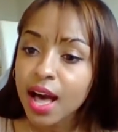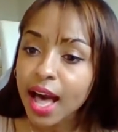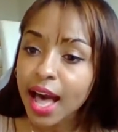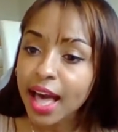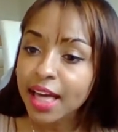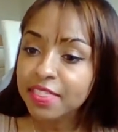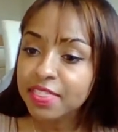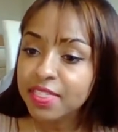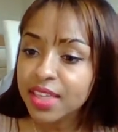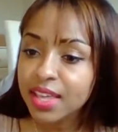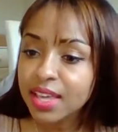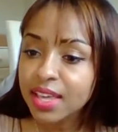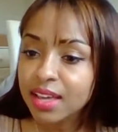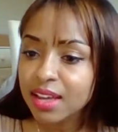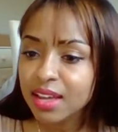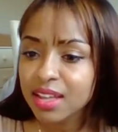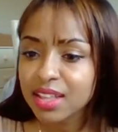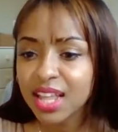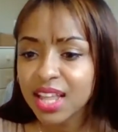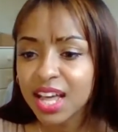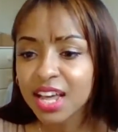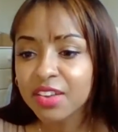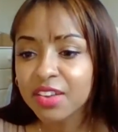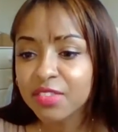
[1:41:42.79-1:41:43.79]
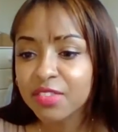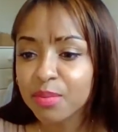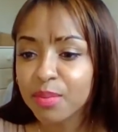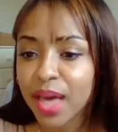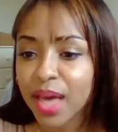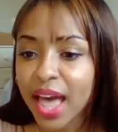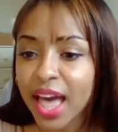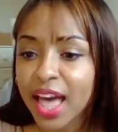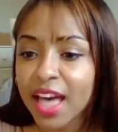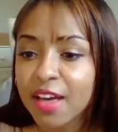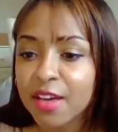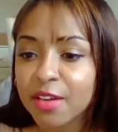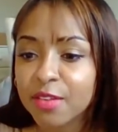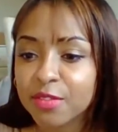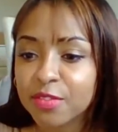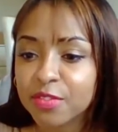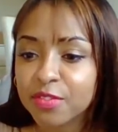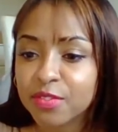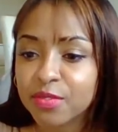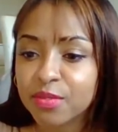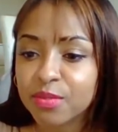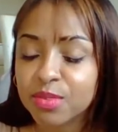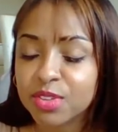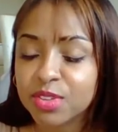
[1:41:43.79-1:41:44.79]
I think a lot of them have,
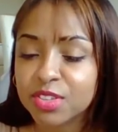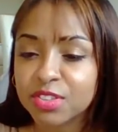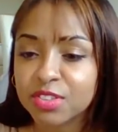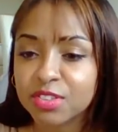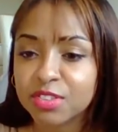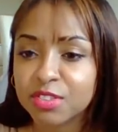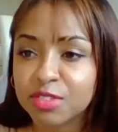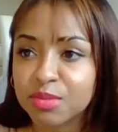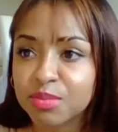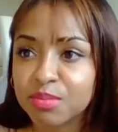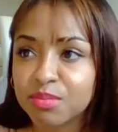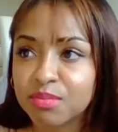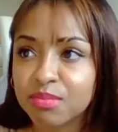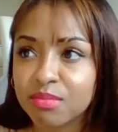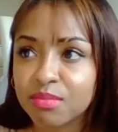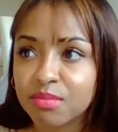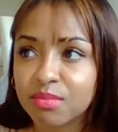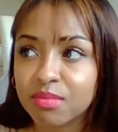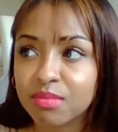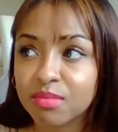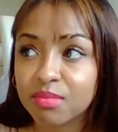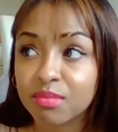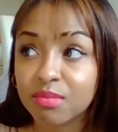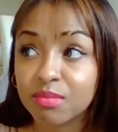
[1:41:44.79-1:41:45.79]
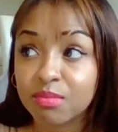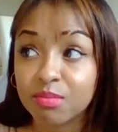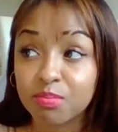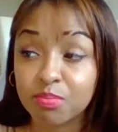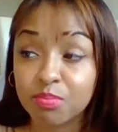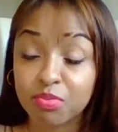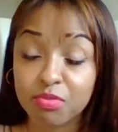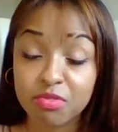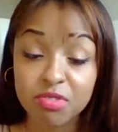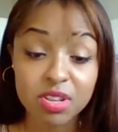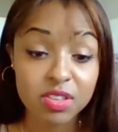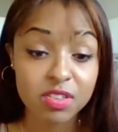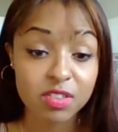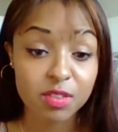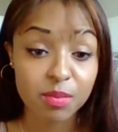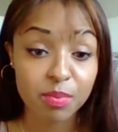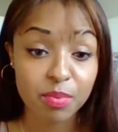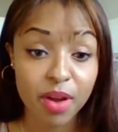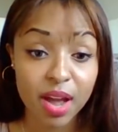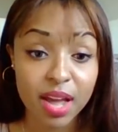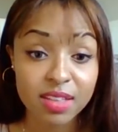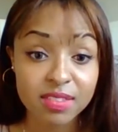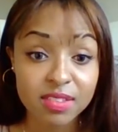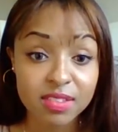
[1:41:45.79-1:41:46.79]
which is pretty
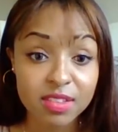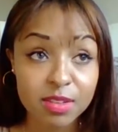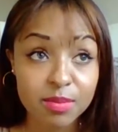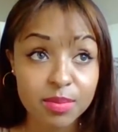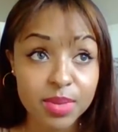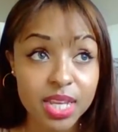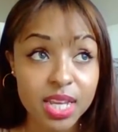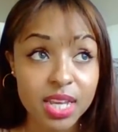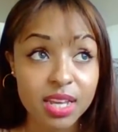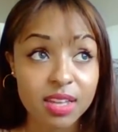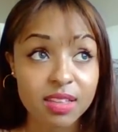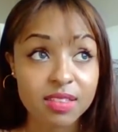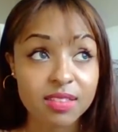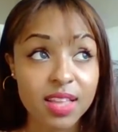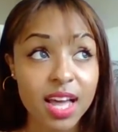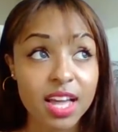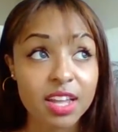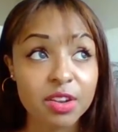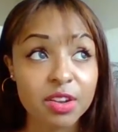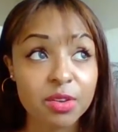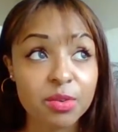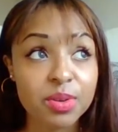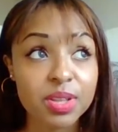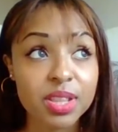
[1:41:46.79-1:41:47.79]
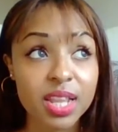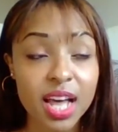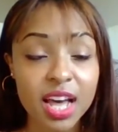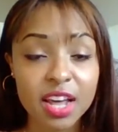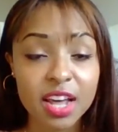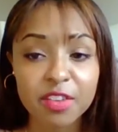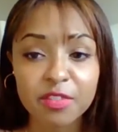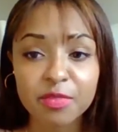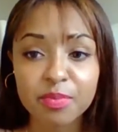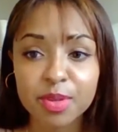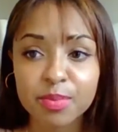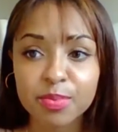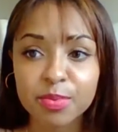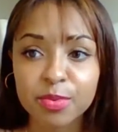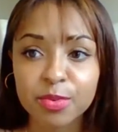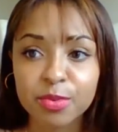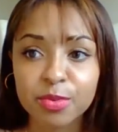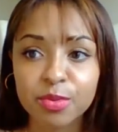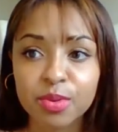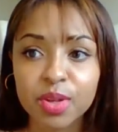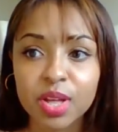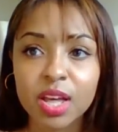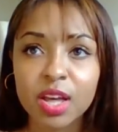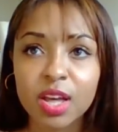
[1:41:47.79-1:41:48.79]
surprising to me because I know a lot of
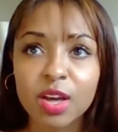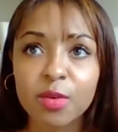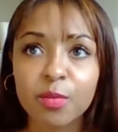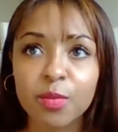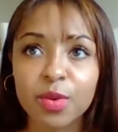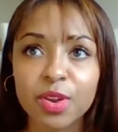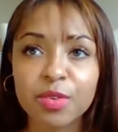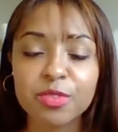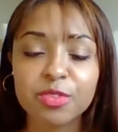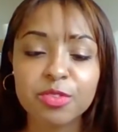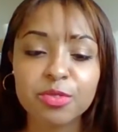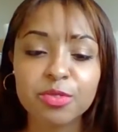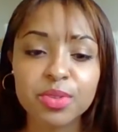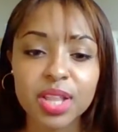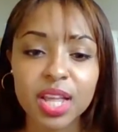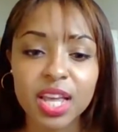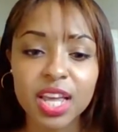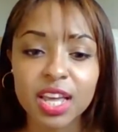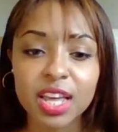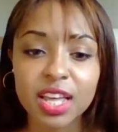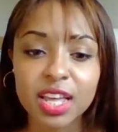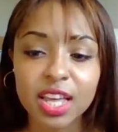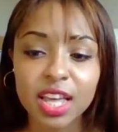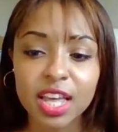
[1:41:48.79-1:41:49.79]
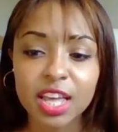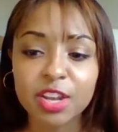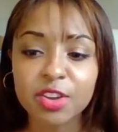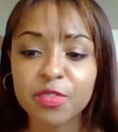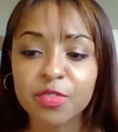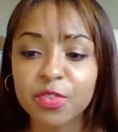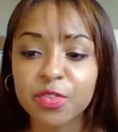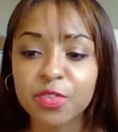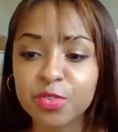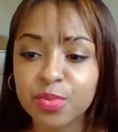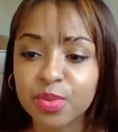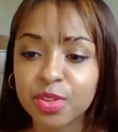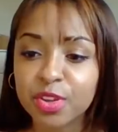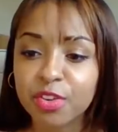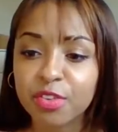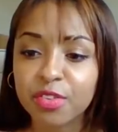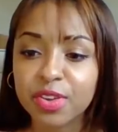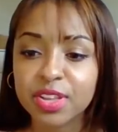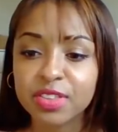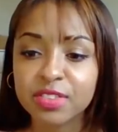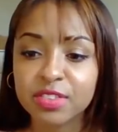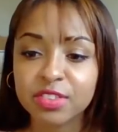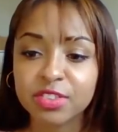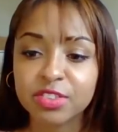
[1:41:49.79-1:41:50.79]
people, when they were doing like interviews with
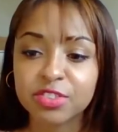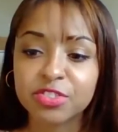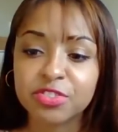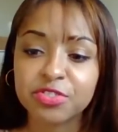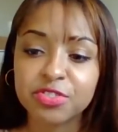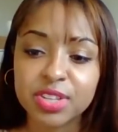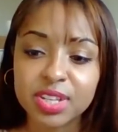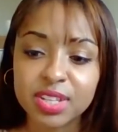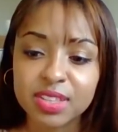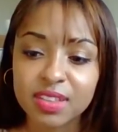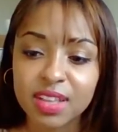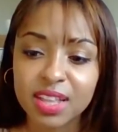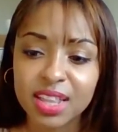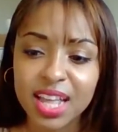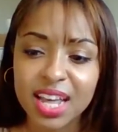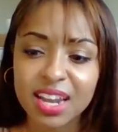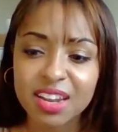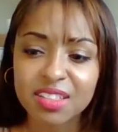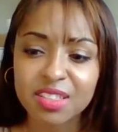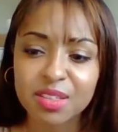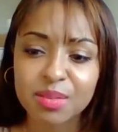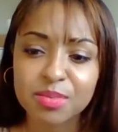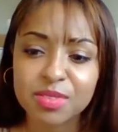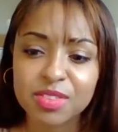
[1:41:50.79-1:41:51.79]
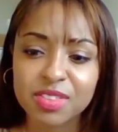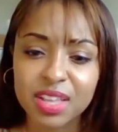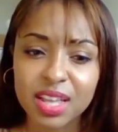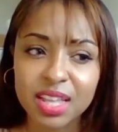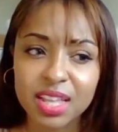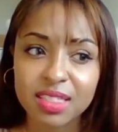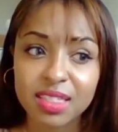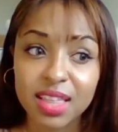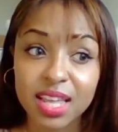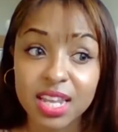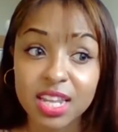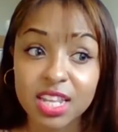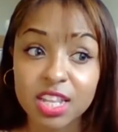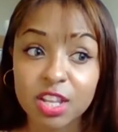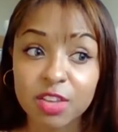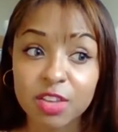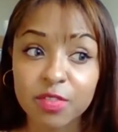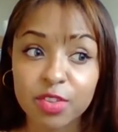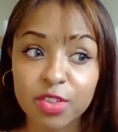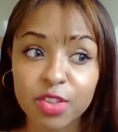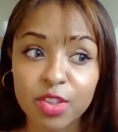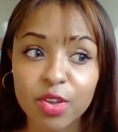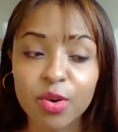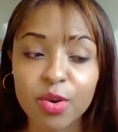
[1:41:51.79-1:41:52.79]
Koreans on the streets, a lot of them said they didn't
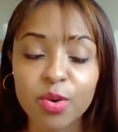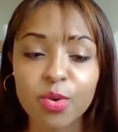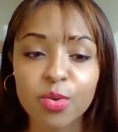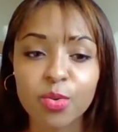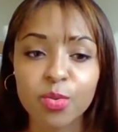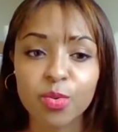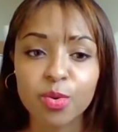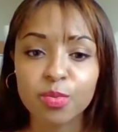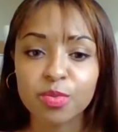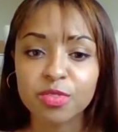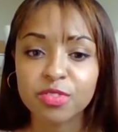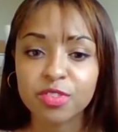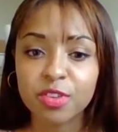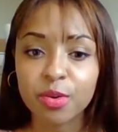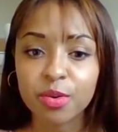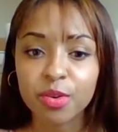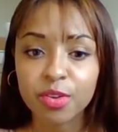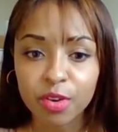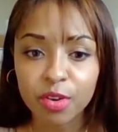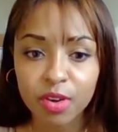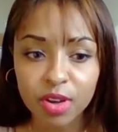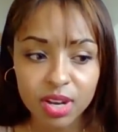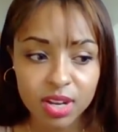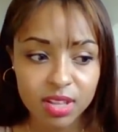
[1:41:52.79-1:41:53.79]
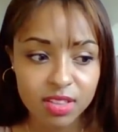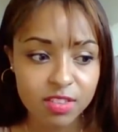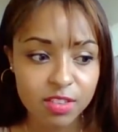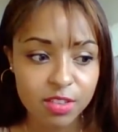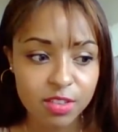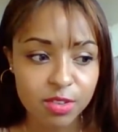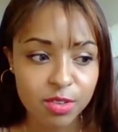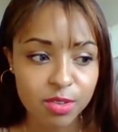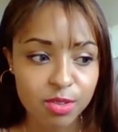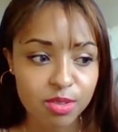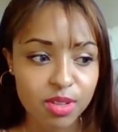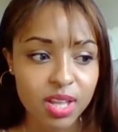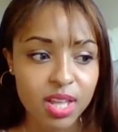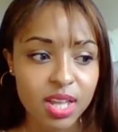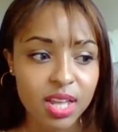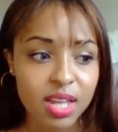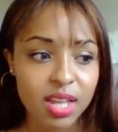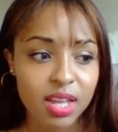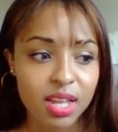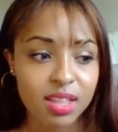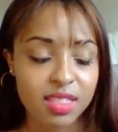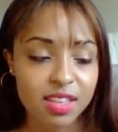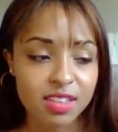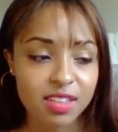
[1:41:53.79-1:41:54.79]
even know what was going on until
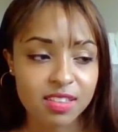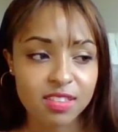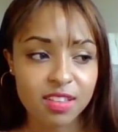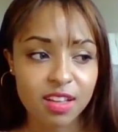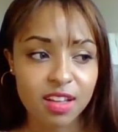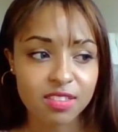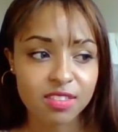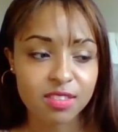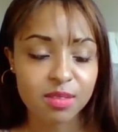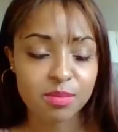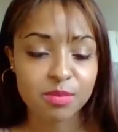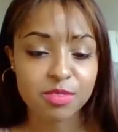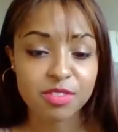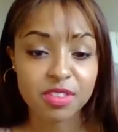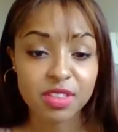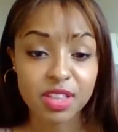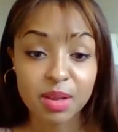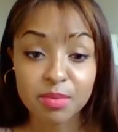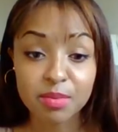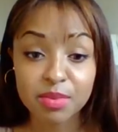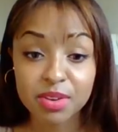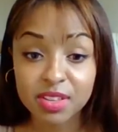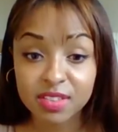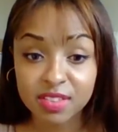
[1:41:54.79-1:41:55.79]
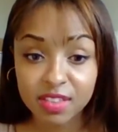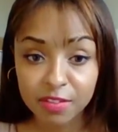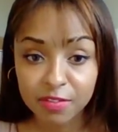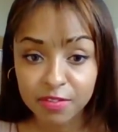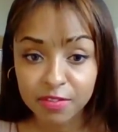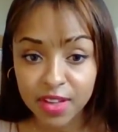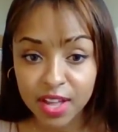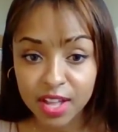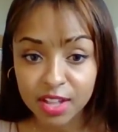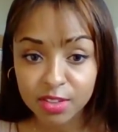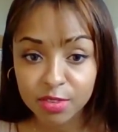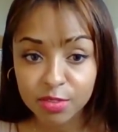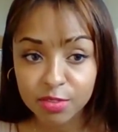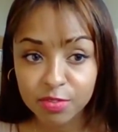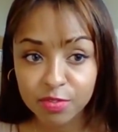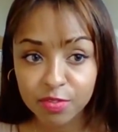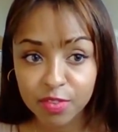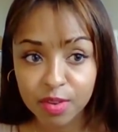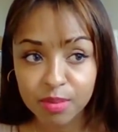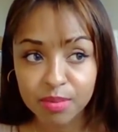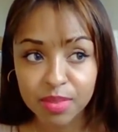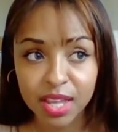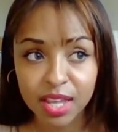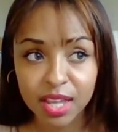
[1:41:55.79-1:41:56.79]
they saw some celebrities they follow
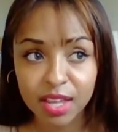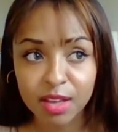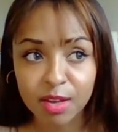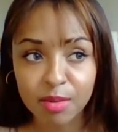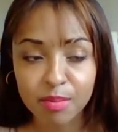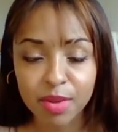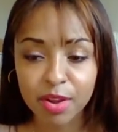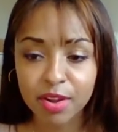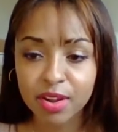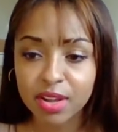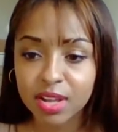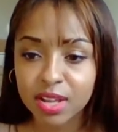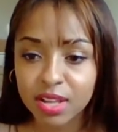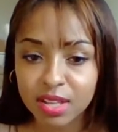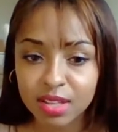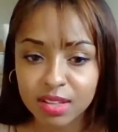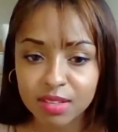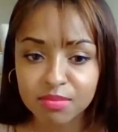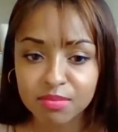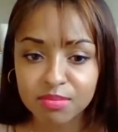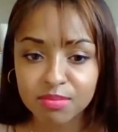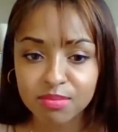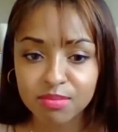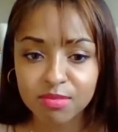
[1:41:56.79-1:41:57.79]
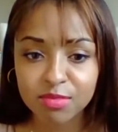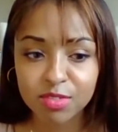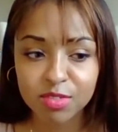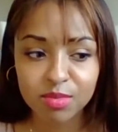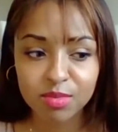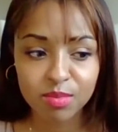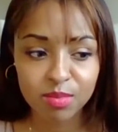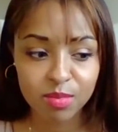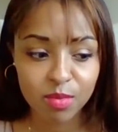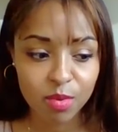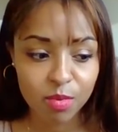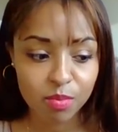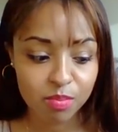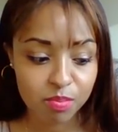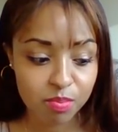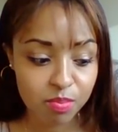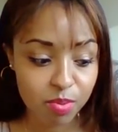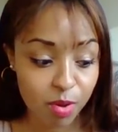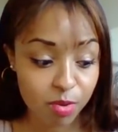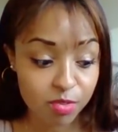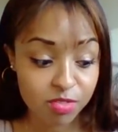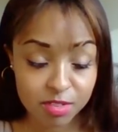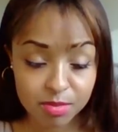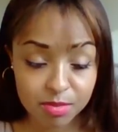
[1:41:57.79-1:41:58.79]
from like America
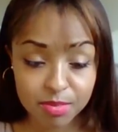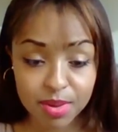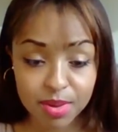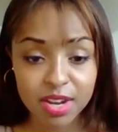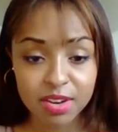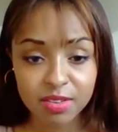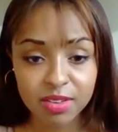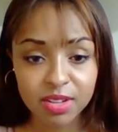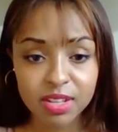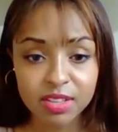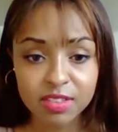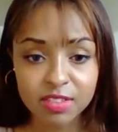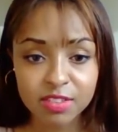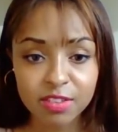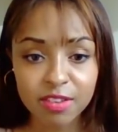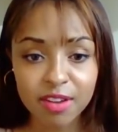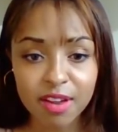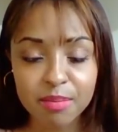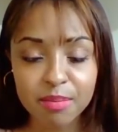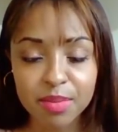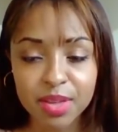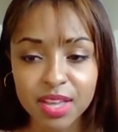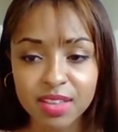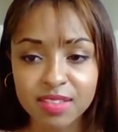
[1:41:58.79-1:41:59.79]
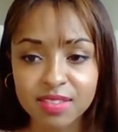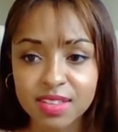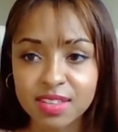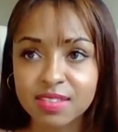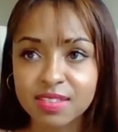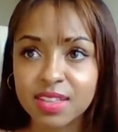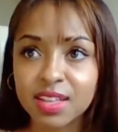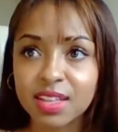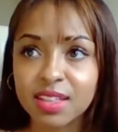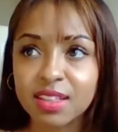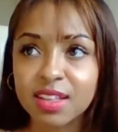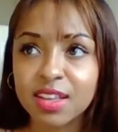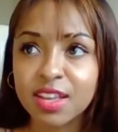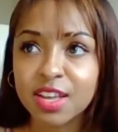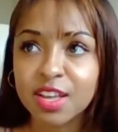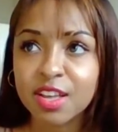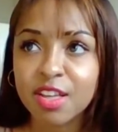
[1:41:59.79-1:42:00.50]
posting about it on Instagram, because they said